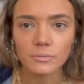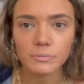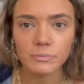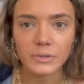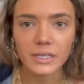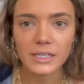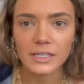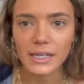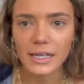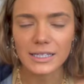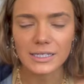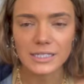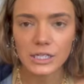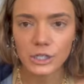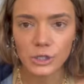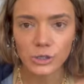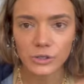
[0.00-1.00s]
be like
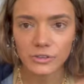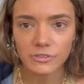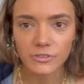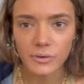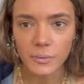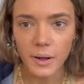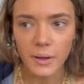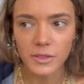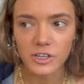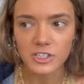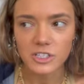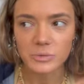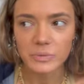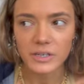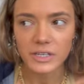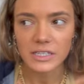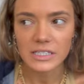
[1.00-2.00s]
secluded from others
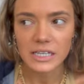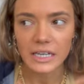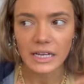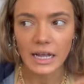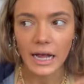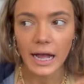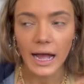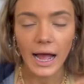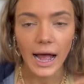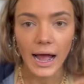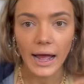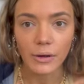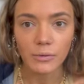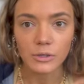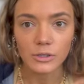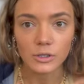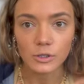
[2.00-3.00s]
because like I
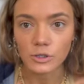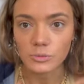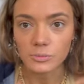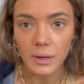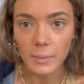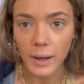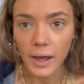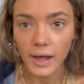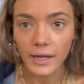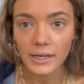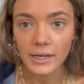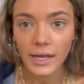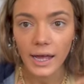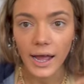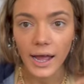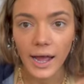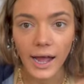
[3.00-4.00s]
would lose my mind.
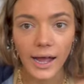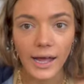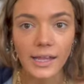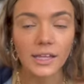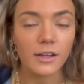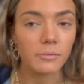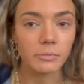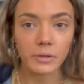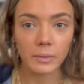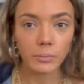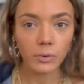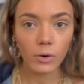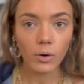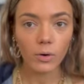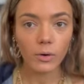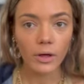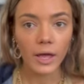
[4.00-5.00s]
I love
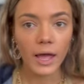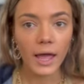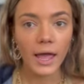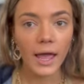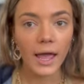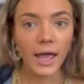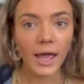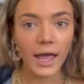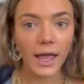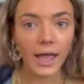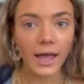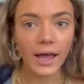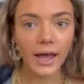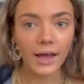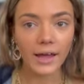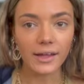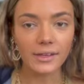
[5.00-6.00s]
people.
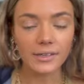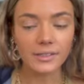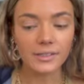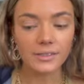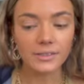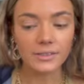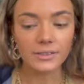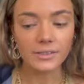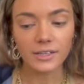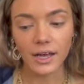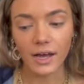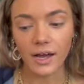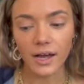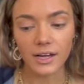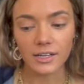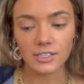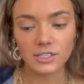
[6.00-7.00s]
And yeah,
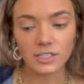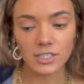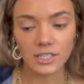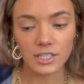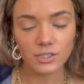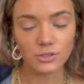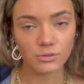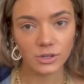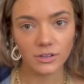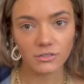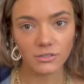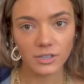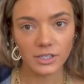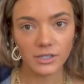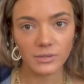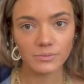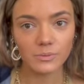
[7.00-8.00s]
I just think that's really
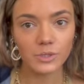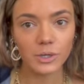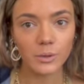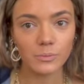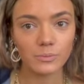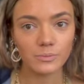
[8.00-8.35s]
funny. So